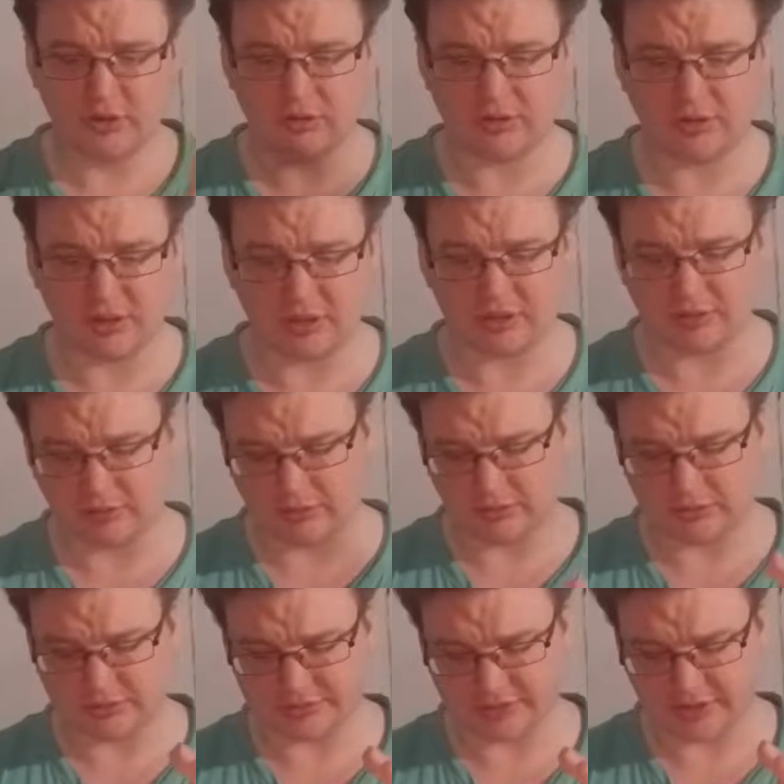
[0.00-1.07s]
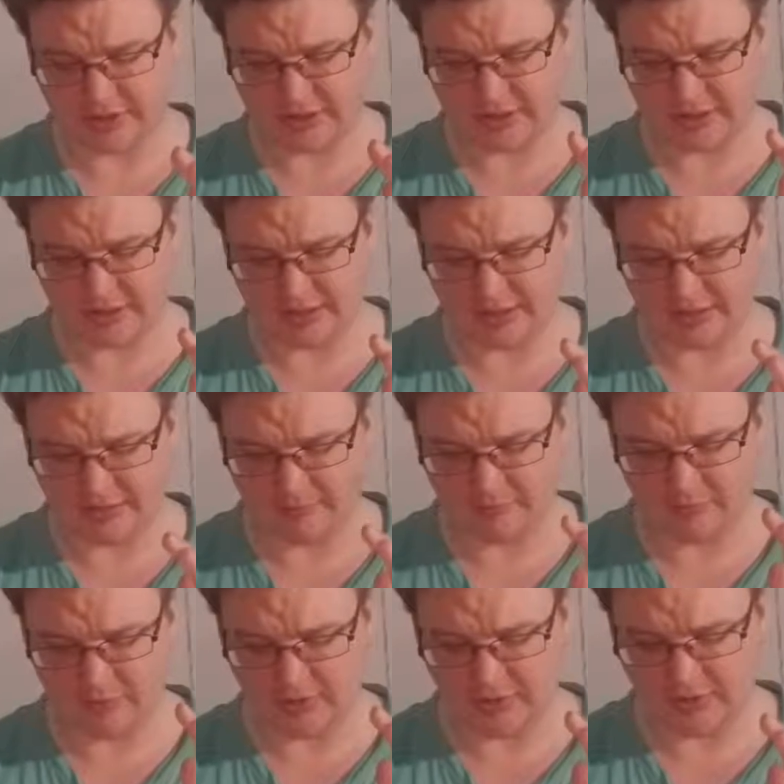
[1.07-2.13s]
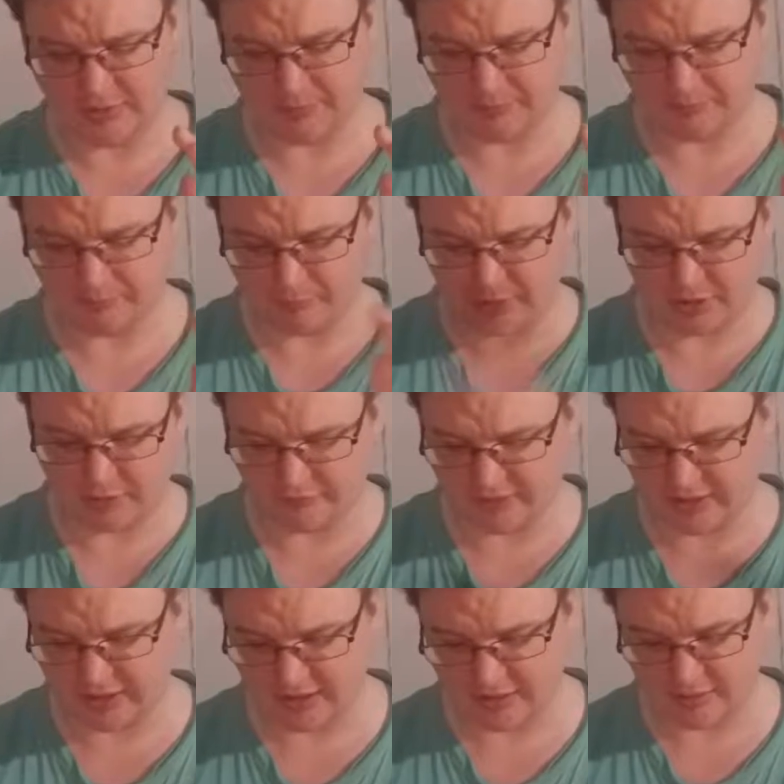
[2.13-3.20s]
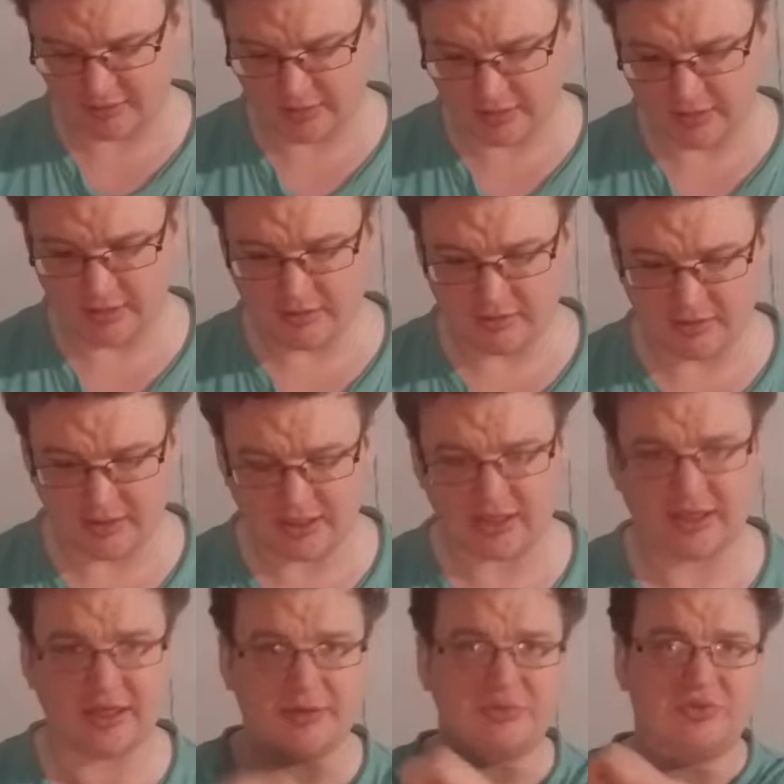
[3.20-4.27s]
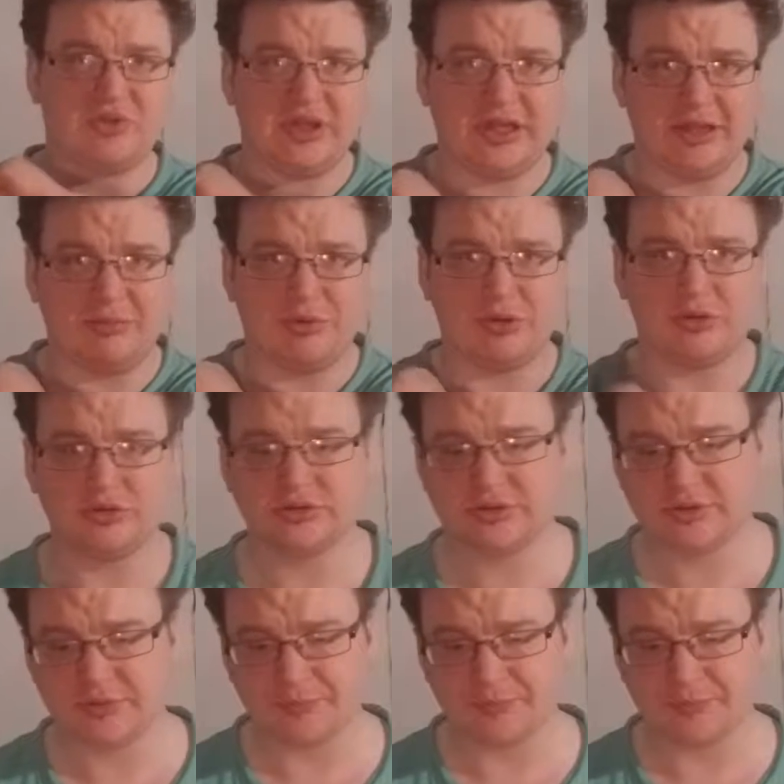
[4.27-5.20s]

the knuckles, and the back of the hand, the kneecaps, the elbows,